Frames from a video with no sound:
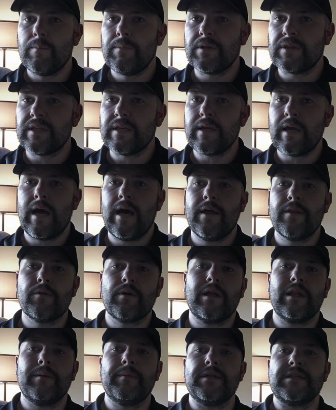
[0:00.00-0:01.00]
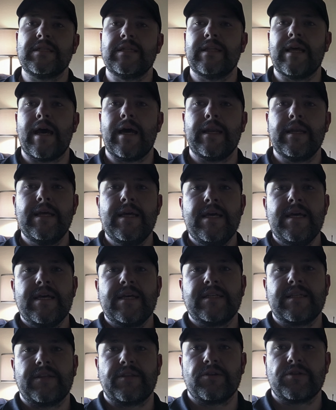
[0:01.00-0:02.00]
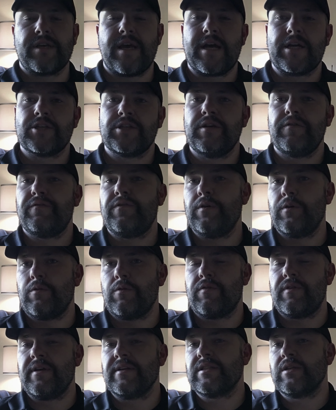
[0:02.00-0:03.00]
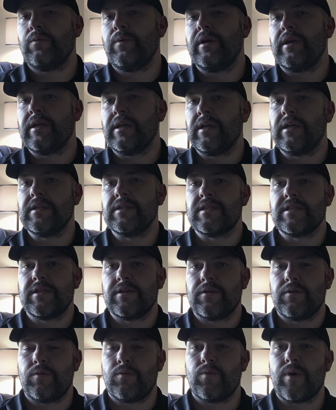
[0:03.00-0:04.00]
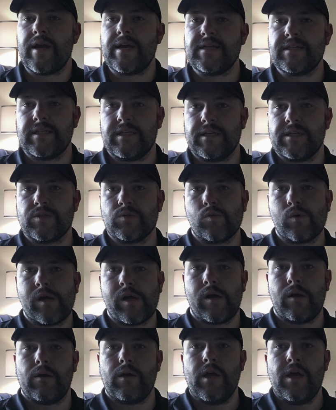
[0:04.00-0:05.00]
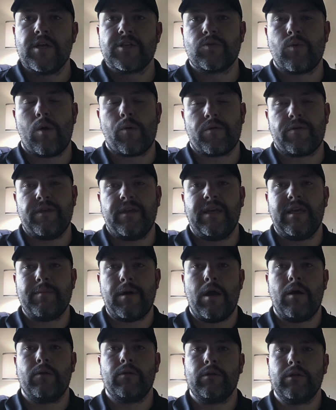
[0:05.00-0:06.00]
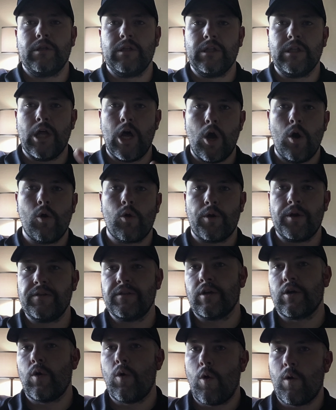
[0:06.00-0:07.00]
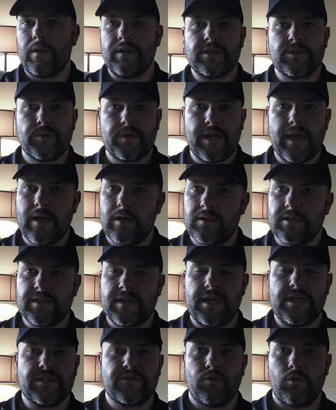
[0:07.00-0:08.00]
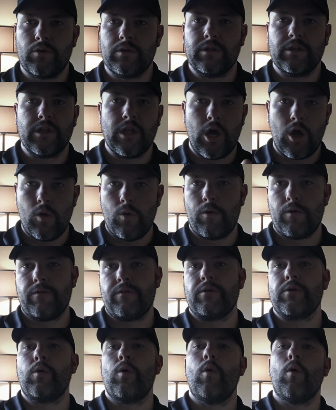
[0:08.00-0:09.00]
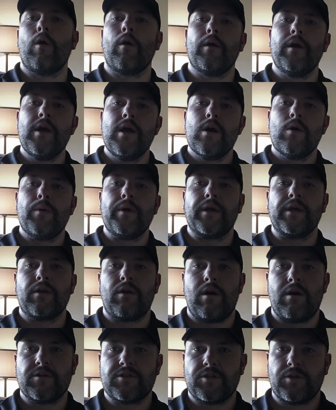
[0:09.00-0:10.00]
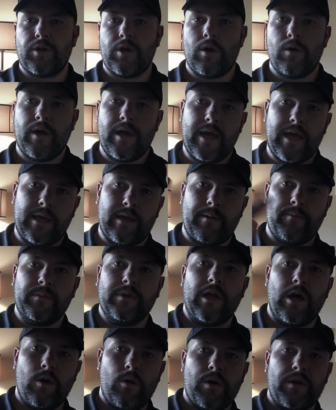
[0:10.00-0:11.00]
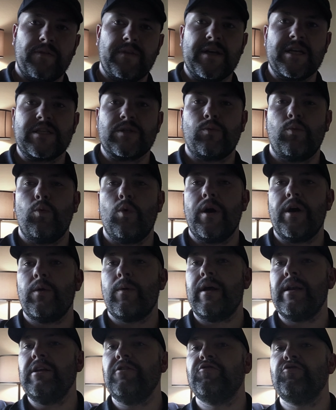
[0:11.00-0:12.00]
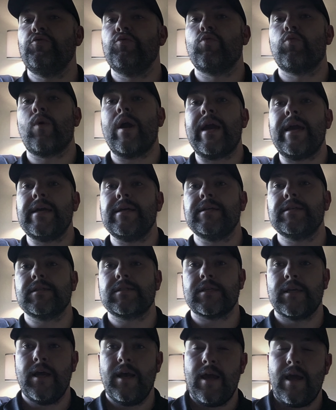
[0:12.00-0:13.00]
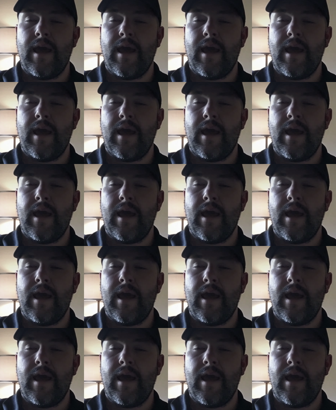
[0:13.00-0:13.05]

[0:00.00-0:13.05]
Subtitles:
But the other element to that is that there's actually a few other things that we can consider raising as well. So while we're thinking about lowering the core, that's what L stands for, lower the core, we can also go, hey, I'm lowering this, what do I need to raise?